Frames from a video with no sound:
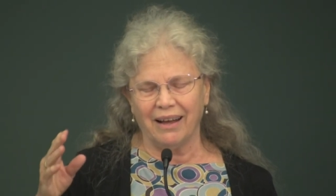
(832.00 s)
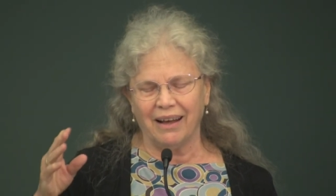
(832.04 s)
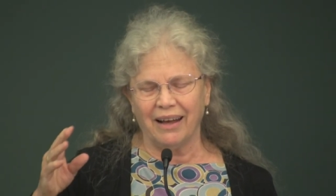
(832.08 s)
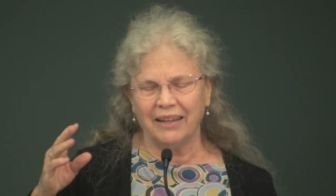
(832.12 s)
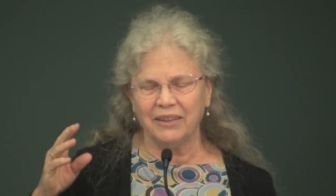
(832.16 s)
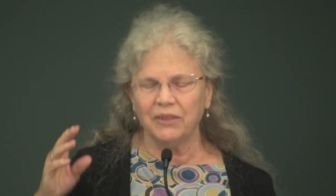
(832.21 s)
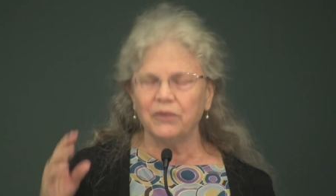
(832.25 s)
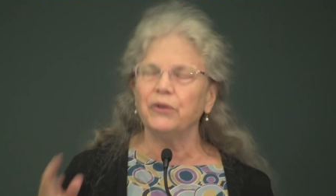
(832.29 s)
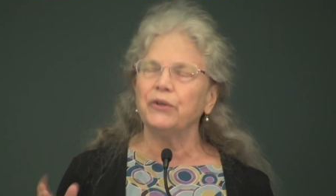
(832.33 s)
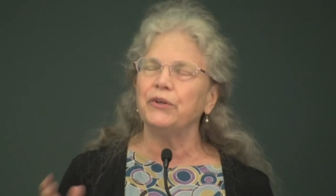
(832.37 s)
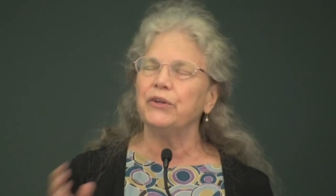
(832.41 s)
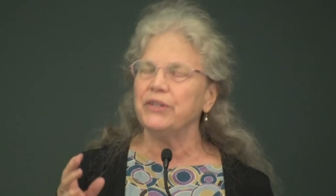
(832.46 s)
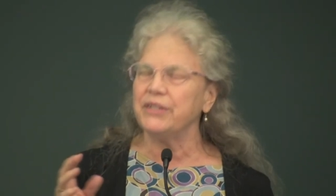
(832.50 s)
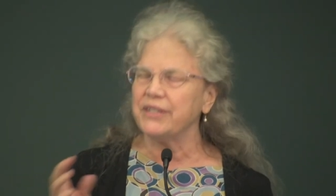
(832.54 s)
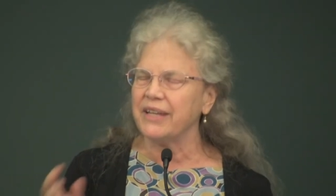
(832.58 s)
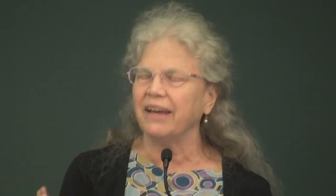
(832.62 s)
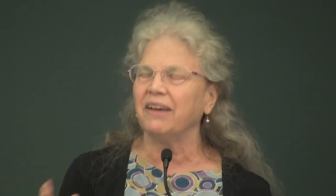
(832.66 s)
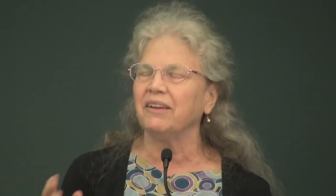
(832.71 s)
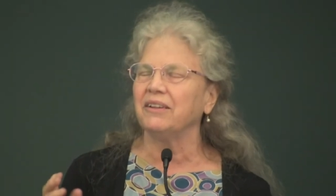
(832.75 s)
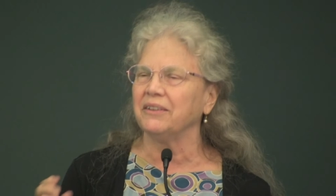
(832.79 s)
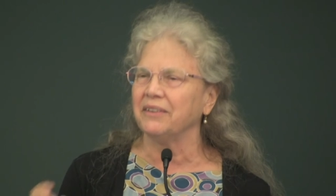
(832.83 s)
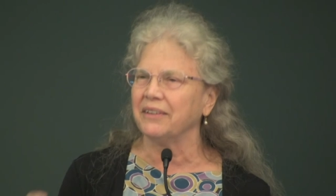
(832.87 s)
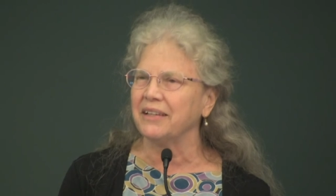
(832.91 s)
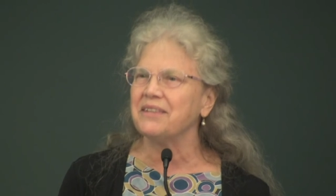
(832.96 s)
I learned
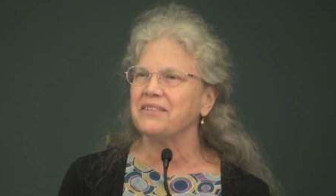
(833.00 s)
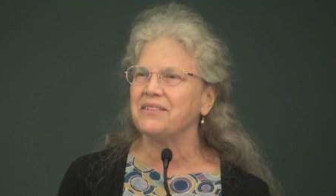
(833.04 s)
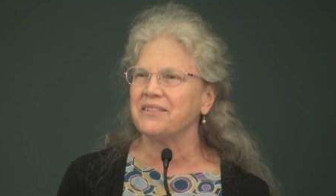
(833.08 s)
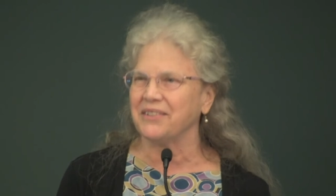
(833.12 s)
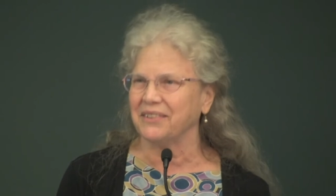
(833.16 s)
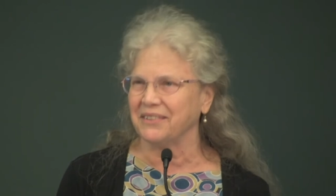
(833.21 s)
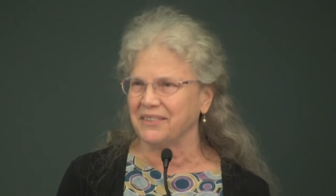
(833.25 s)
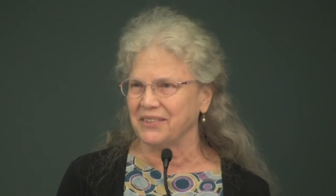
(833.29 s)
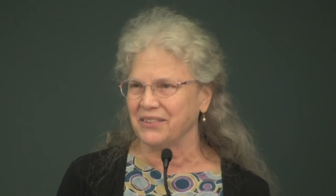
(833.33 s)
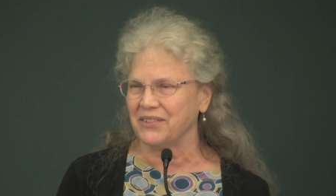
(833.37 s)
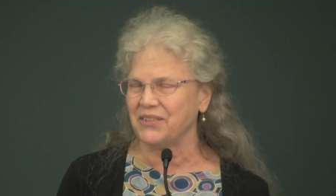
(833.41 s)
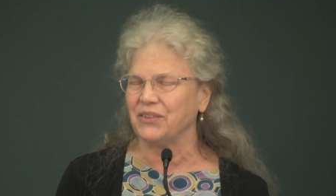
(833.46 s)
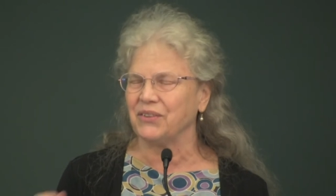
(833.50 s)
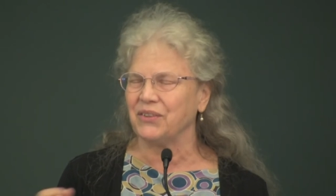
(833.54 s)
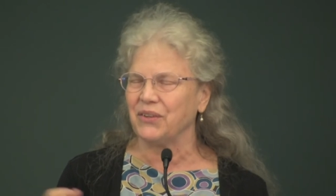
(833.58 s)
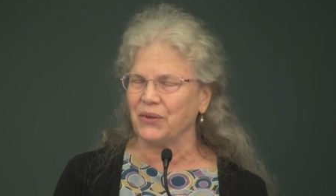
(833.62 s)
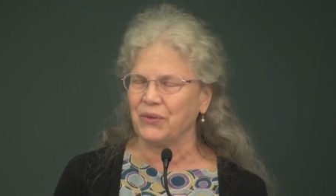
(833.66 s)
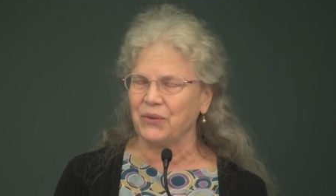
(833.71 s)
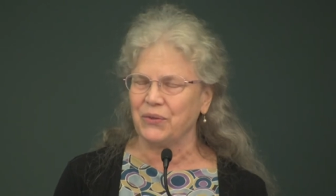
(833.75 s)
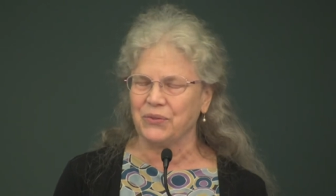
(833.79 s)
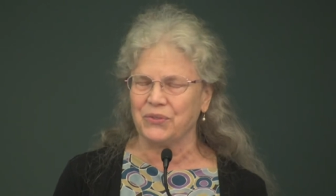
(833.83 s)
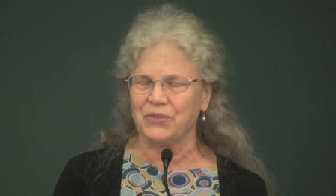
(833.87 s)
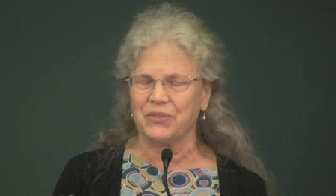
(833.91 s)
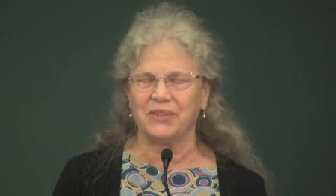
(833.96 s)
how to listen to
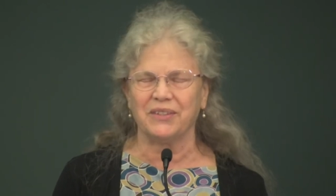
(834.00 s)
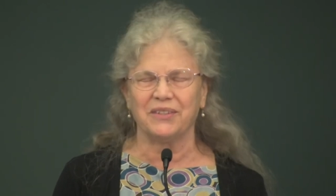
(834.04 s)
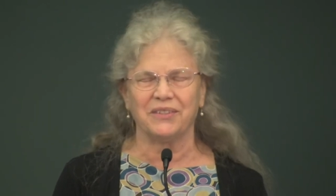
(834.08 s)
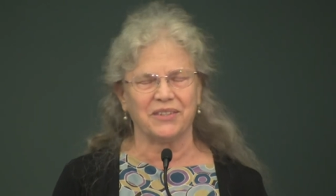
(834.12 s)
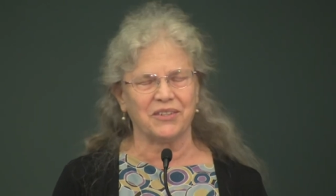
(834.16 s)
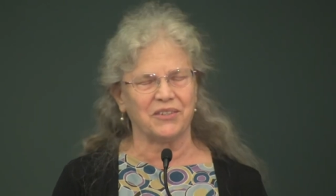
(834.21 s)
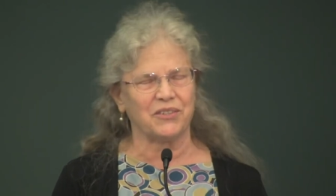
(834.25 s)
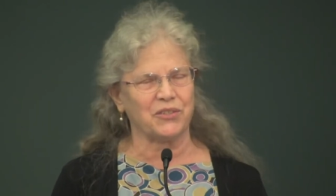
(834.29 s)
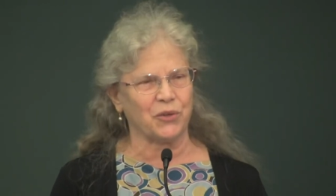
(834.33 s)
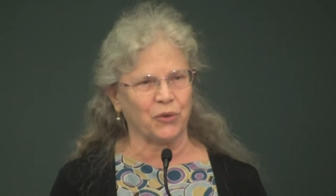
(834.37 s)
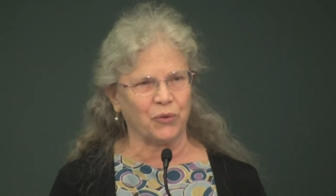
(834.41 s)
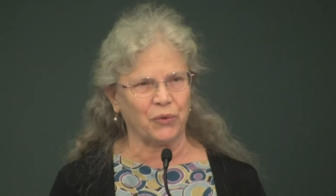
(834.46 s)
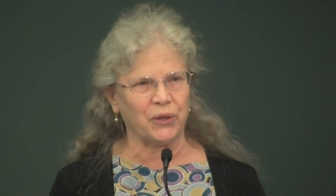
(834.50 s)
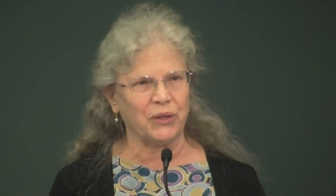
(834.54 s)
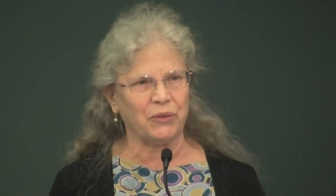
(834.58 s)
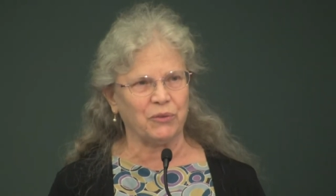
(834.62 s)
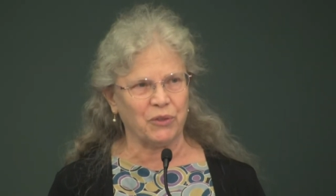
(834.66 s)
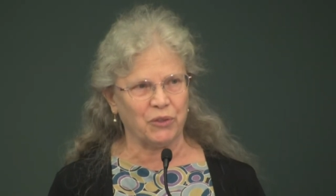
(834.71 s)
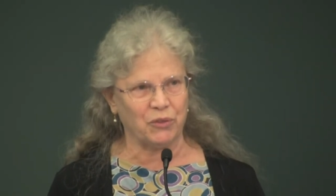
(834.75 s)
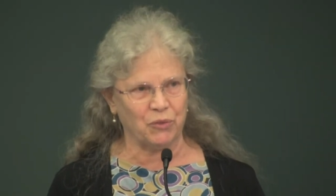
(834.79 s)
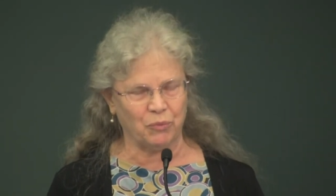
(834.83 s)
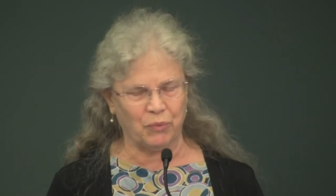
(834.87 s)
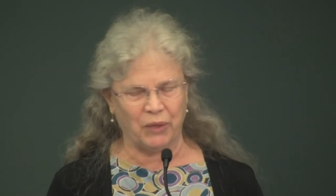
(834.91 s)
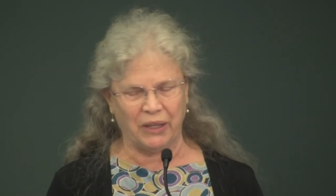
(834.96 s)
those that disagreed
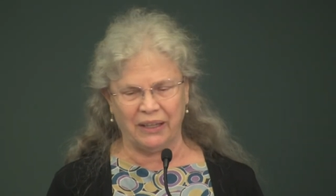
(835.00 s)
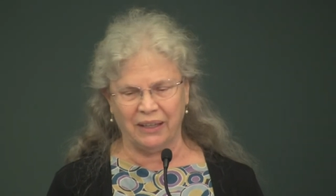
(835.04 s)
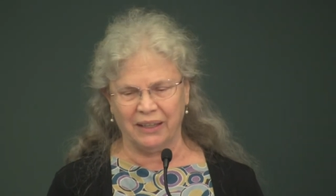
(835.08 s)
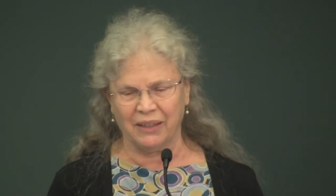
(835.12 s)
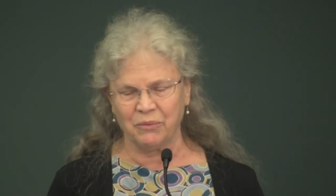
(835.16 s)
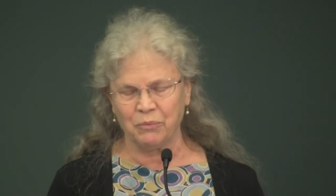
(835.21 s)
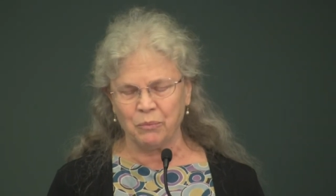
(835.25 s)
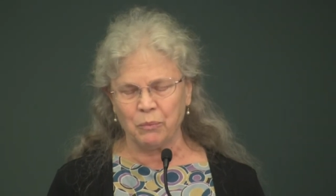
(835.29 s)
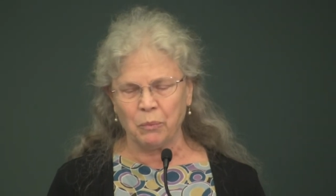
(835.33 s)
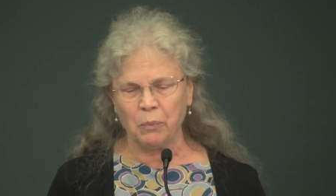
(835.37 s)
with me,